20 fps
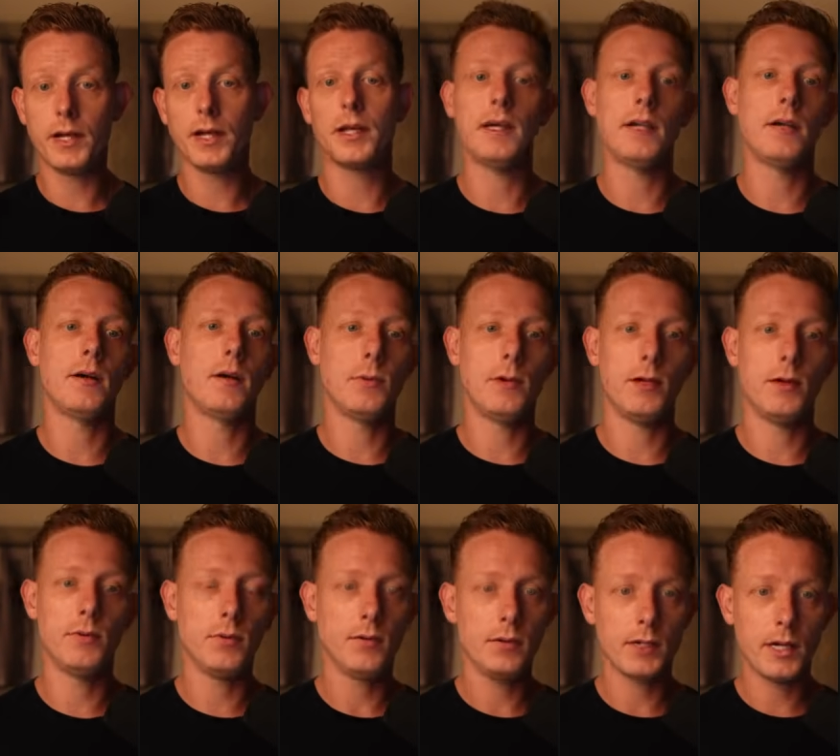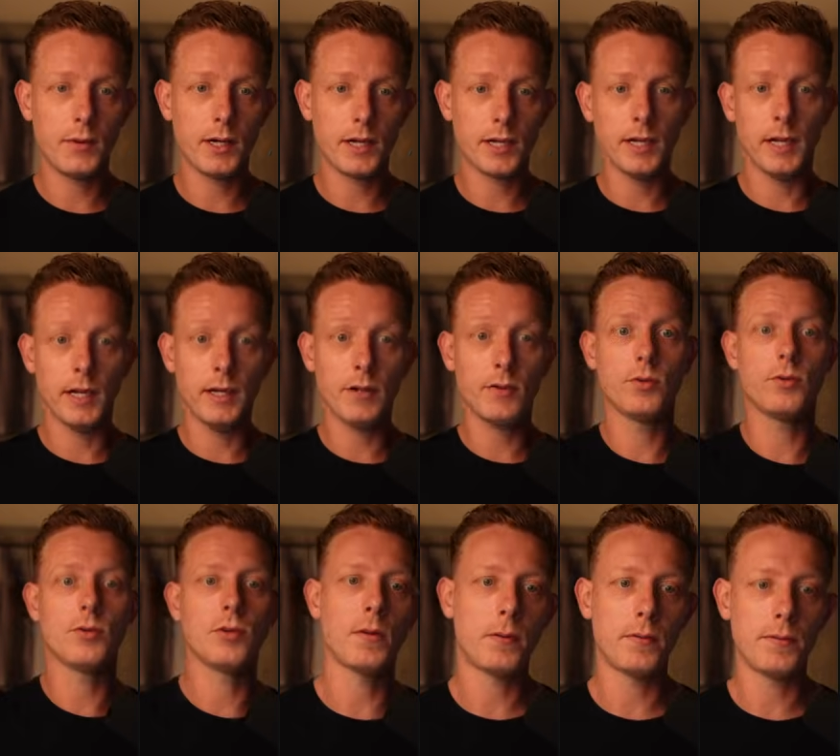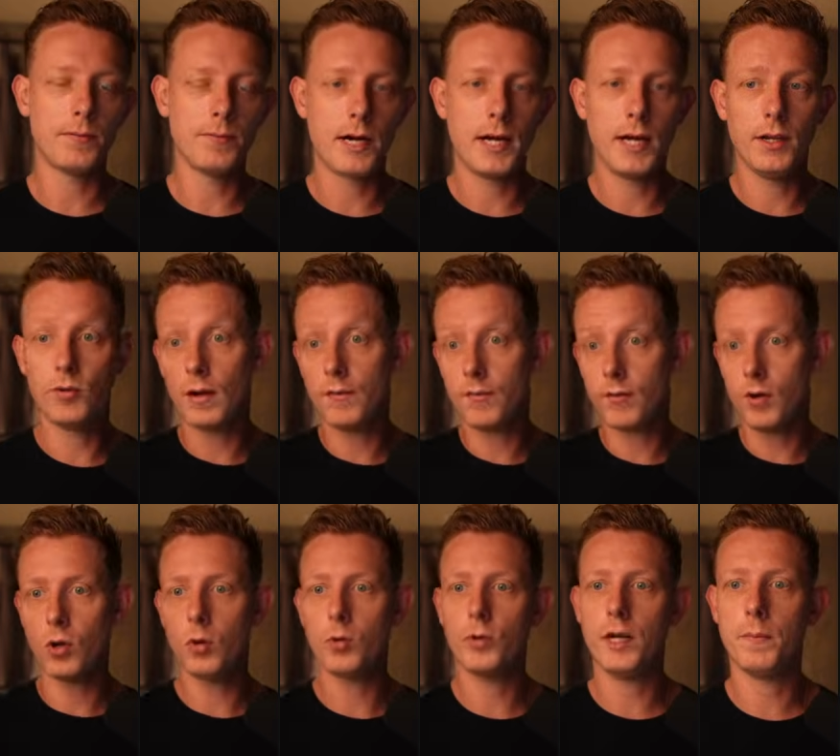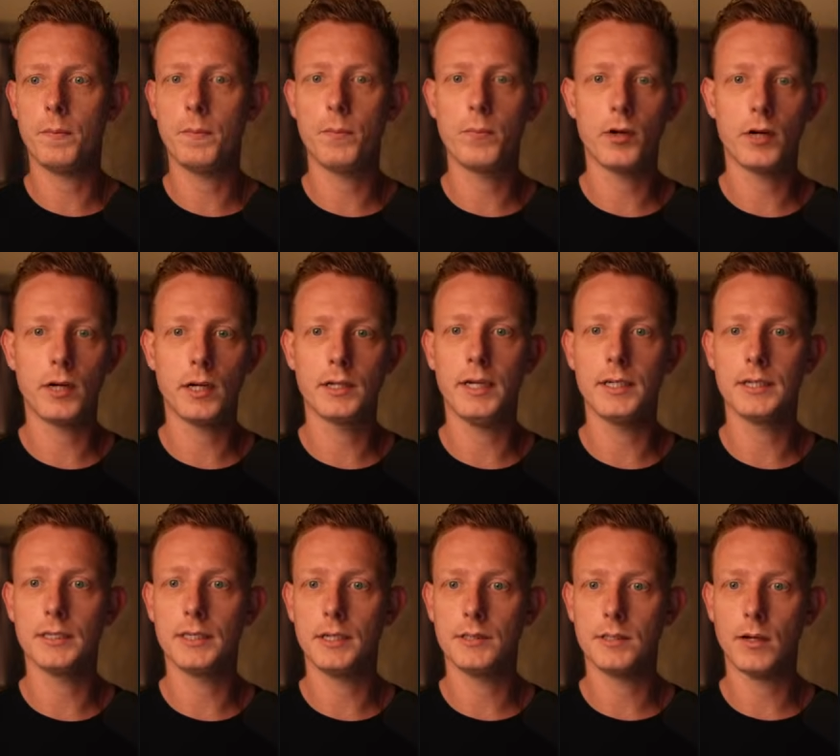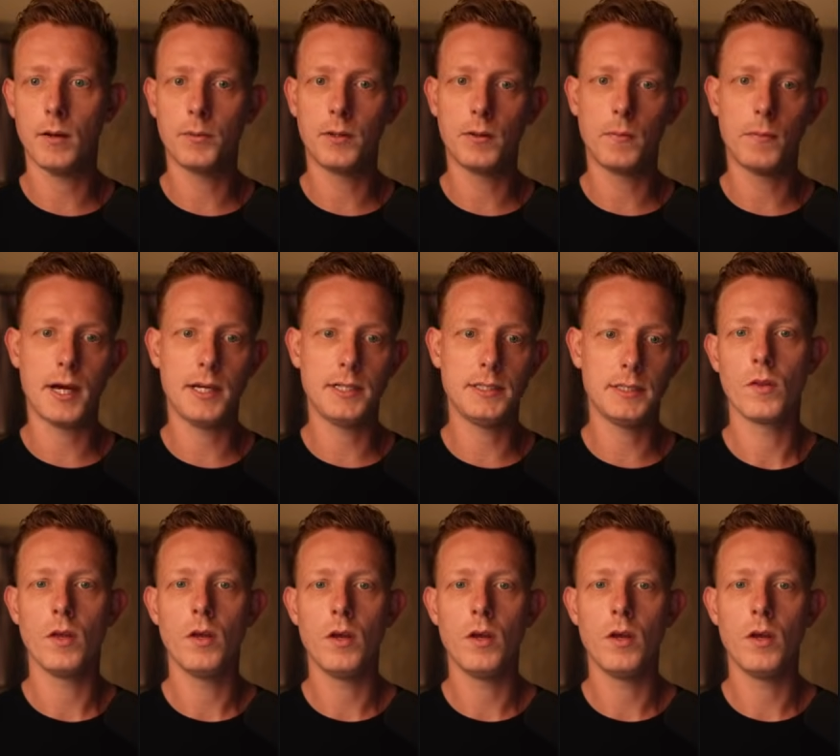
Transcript: can then upload directly into Shopify to have all their product listings optimized.